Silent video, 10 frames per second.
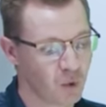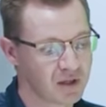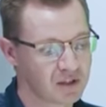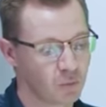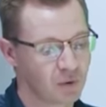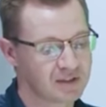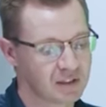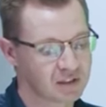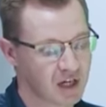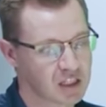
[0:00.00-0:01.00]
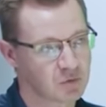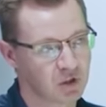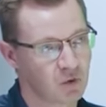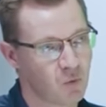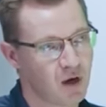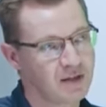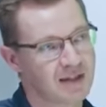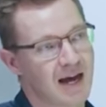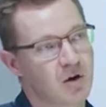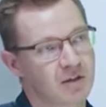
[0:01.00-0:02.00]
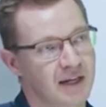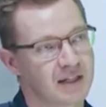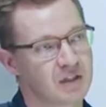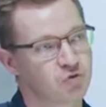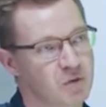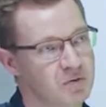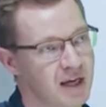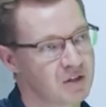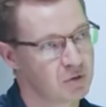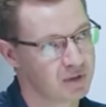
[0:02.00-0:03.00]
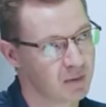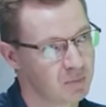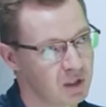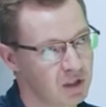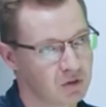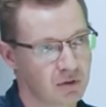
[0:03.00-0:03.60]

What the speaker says: what is this customer gonna want and how can I contribute that to them?